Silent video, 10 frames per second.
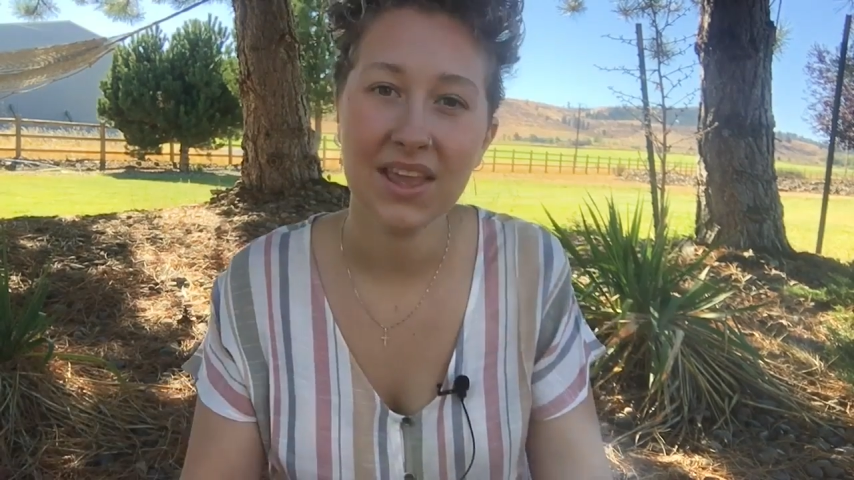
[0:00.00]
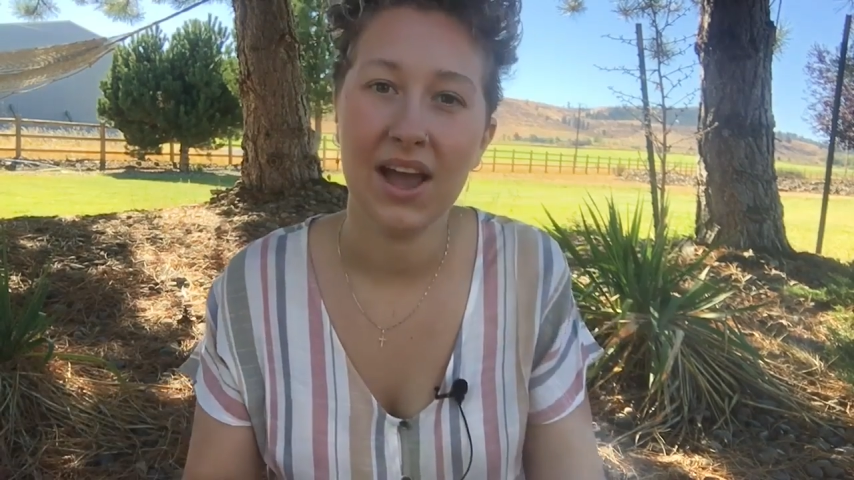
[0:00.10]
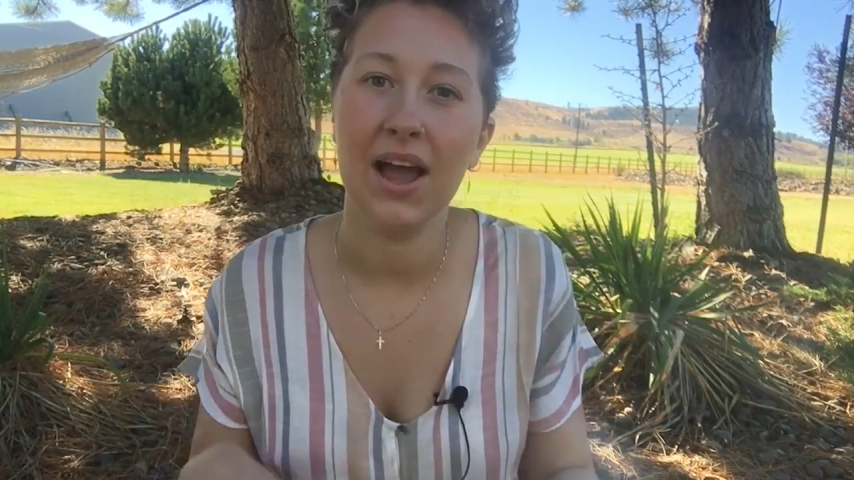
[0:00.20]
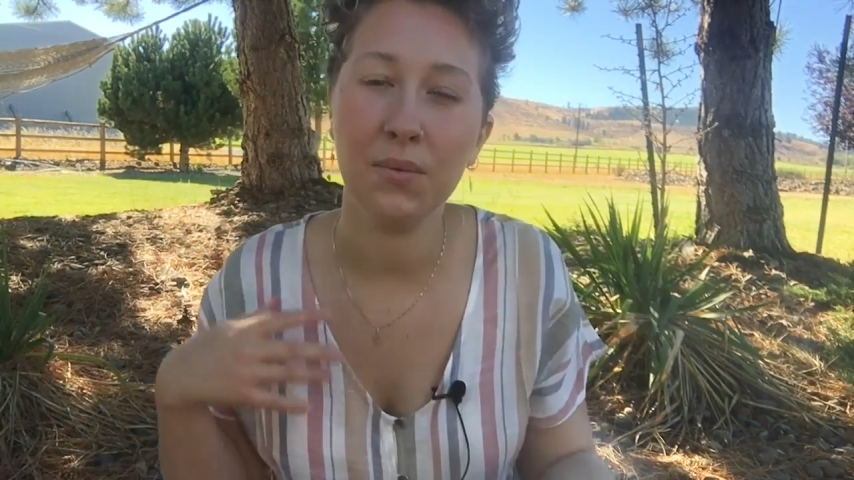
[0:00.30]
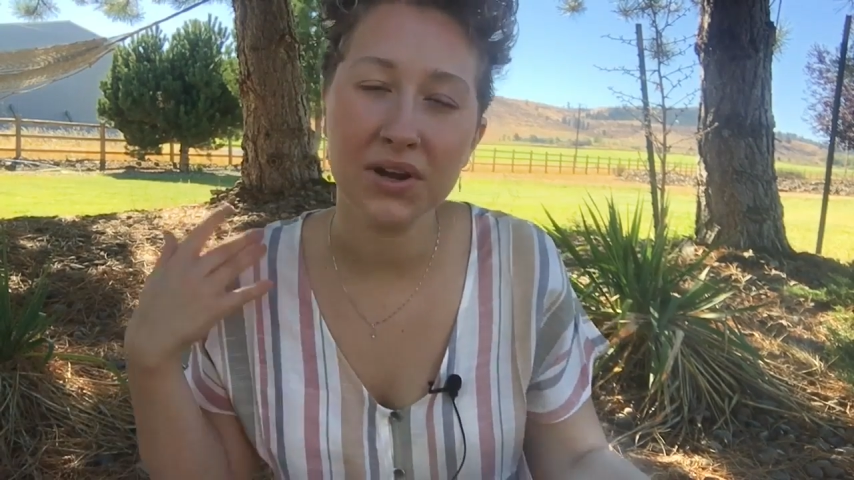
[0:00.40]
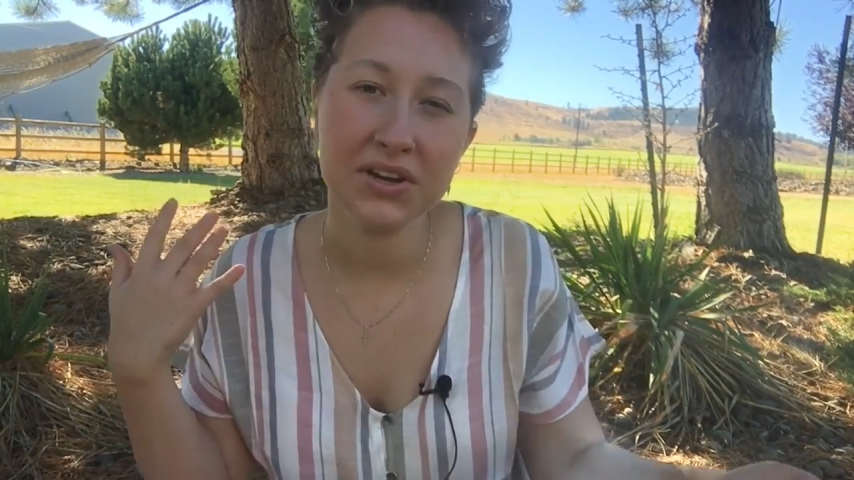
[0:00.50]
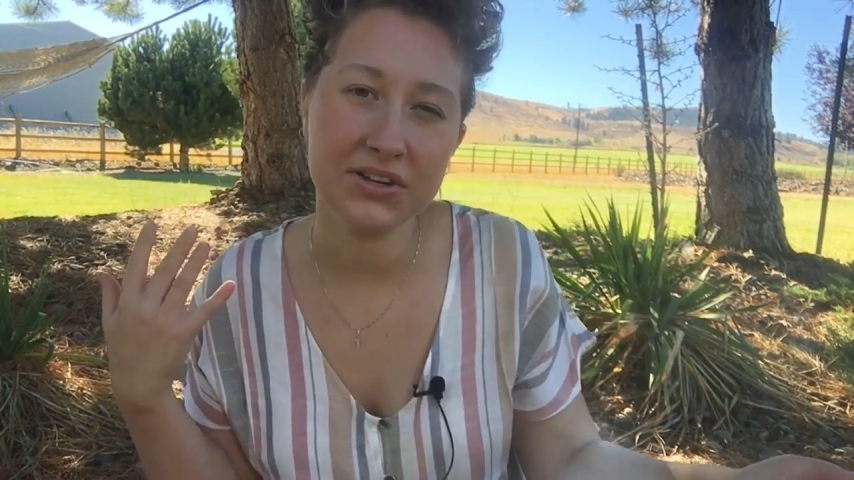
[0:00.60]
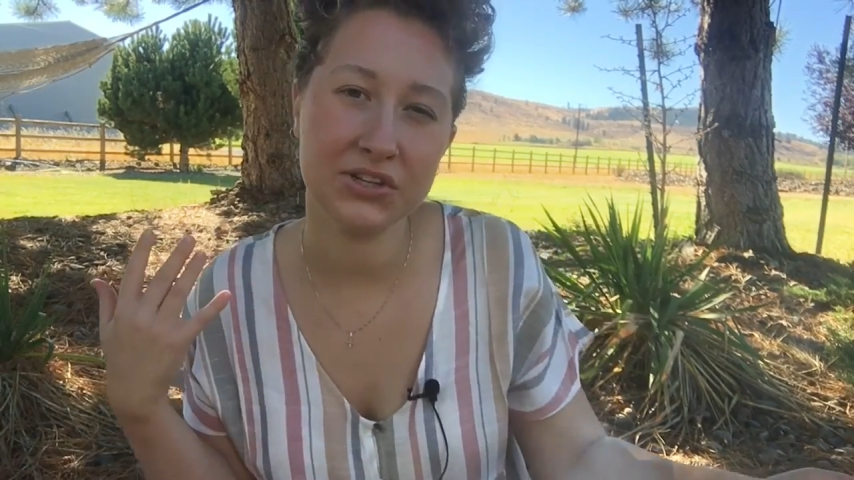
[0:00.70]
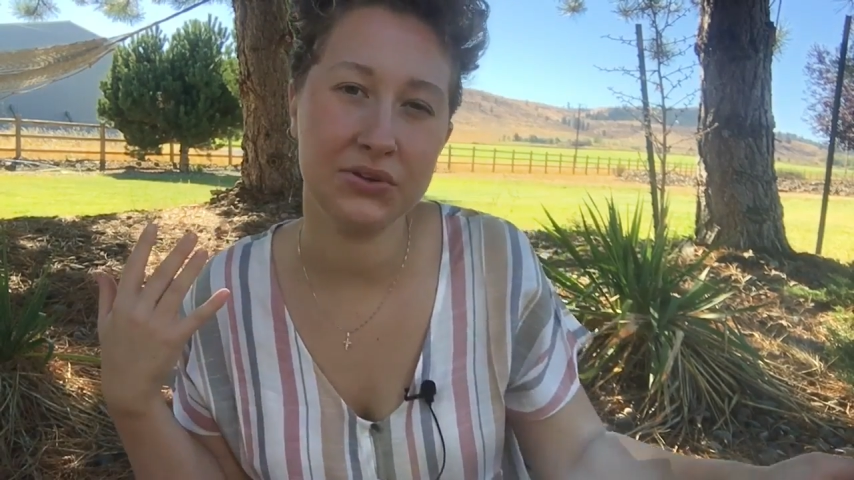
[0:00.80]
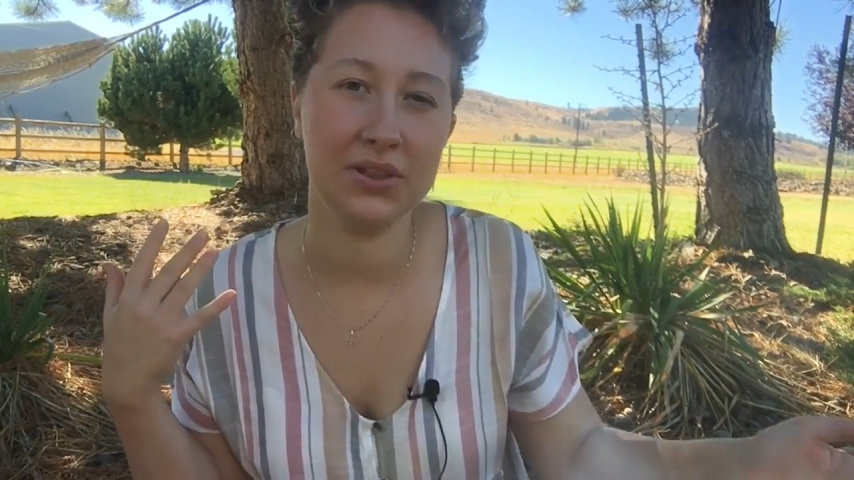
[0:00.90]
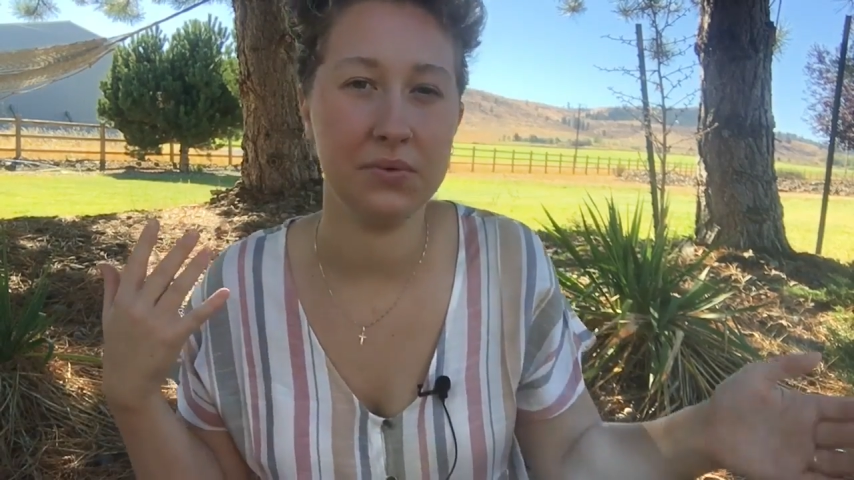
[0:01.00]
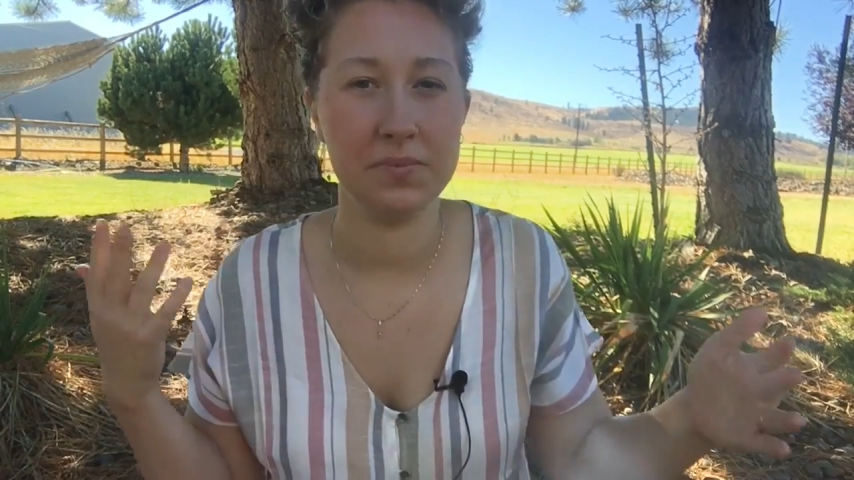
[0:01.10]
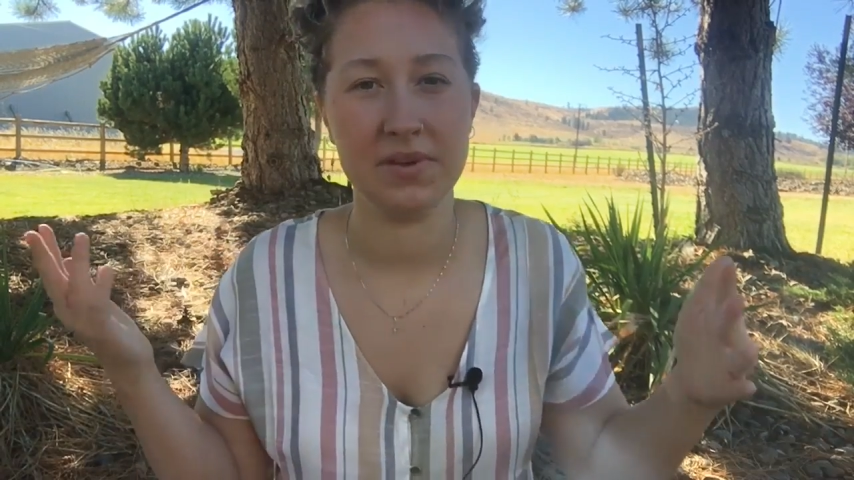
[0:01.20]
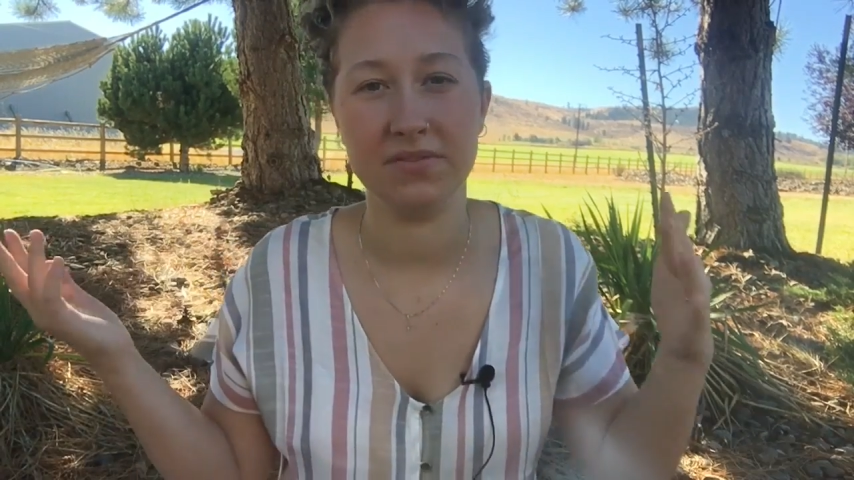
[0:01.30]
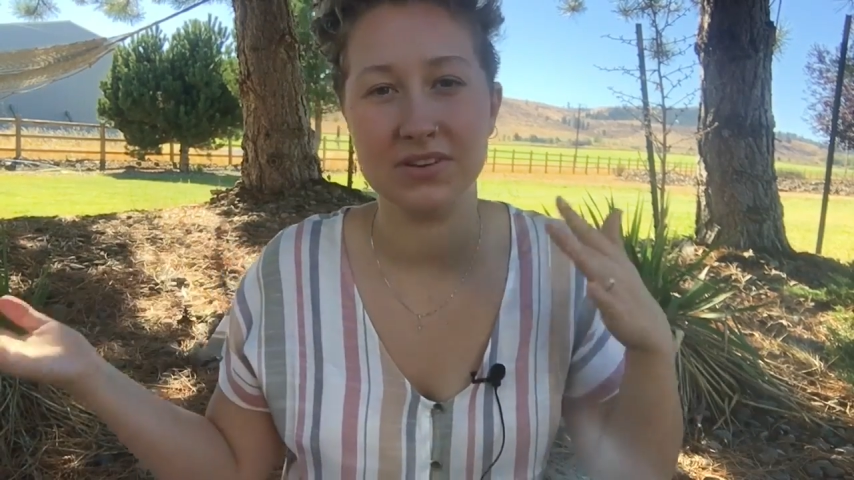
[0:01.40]
I wanted a shoe that would
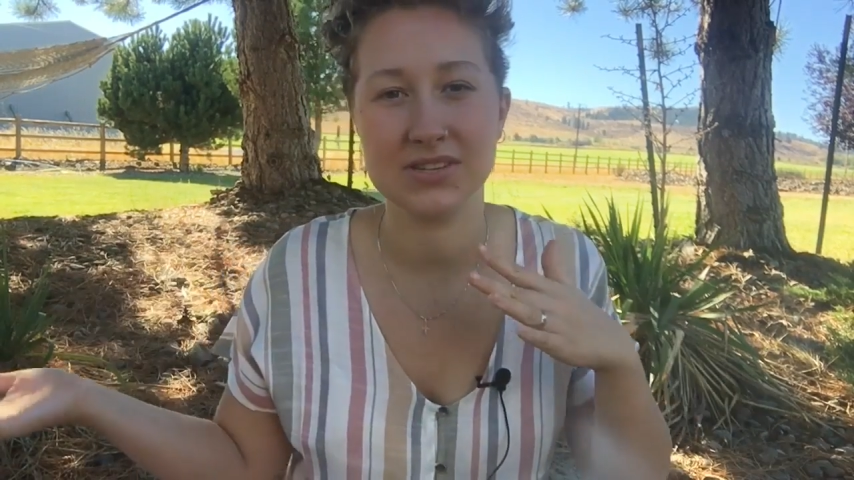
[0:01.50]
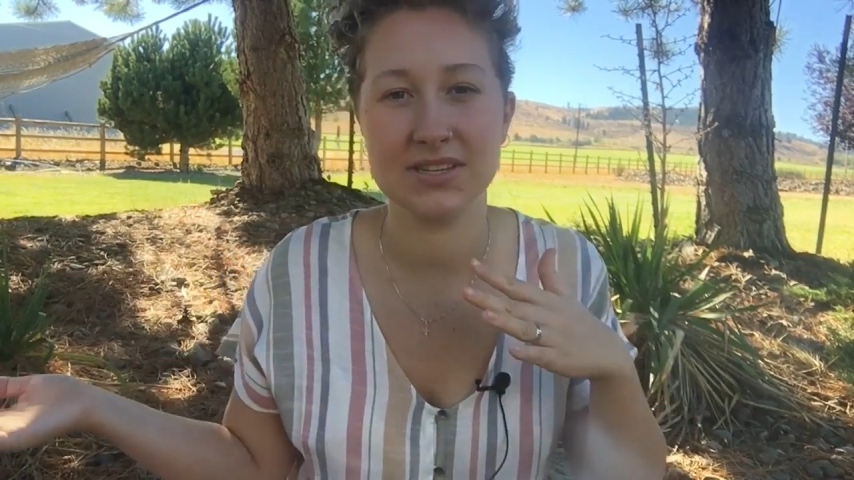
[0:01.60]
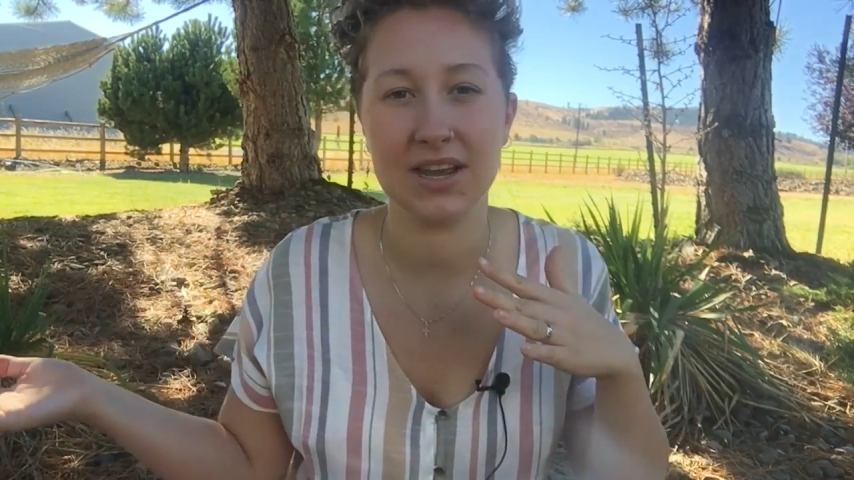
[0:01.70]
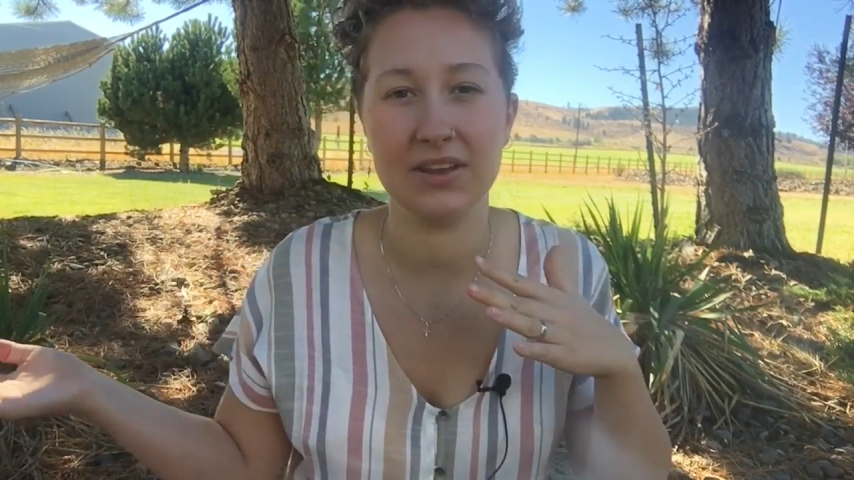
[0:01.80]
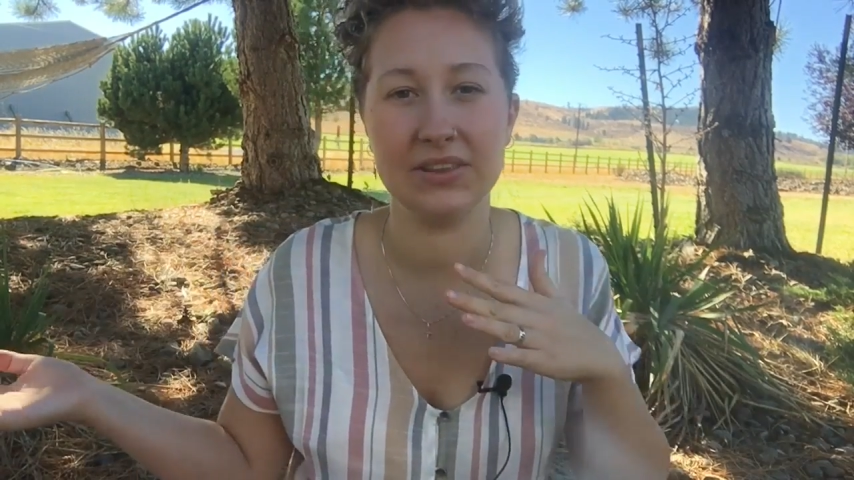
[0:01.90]
be versatile,